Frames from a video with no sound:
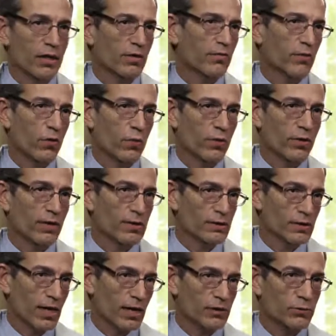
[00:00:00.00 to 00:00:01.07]
Therefore,
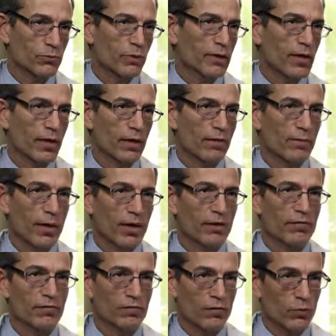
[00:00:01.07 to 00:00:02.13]
with this test, we're getting
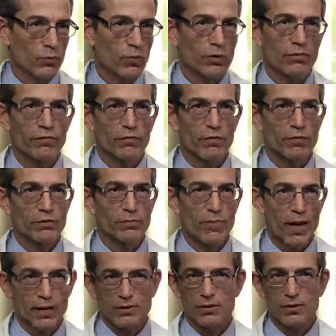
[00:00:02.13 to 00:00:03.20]
many fewer
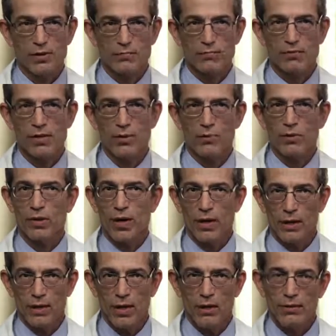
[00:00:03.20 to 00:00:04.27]
false positives than
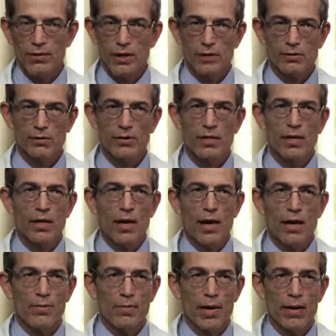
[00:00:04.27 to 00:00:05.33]
with the ANA test
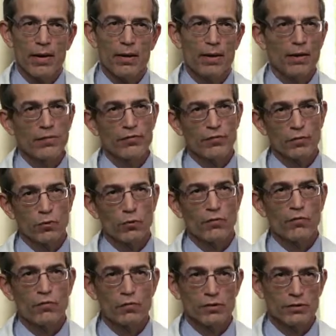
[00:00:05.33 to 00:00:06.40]
and many
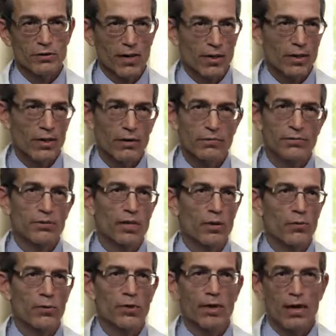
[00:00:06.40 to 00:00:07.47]
fewer false
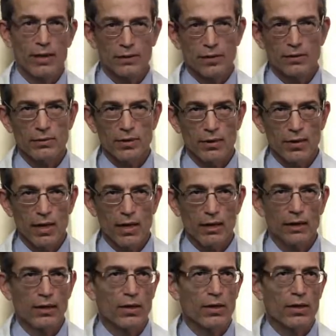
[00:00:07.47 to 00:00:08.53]
negatives than with
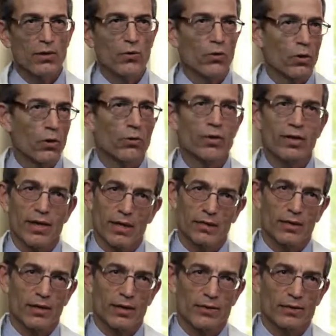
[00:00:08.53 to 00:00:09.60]
anti-DNA or with
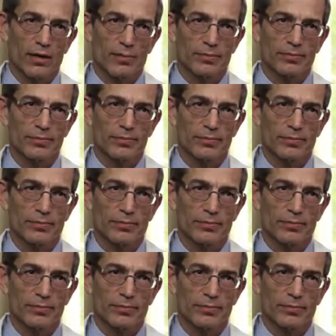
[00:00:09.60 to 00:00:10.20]
anti-SM.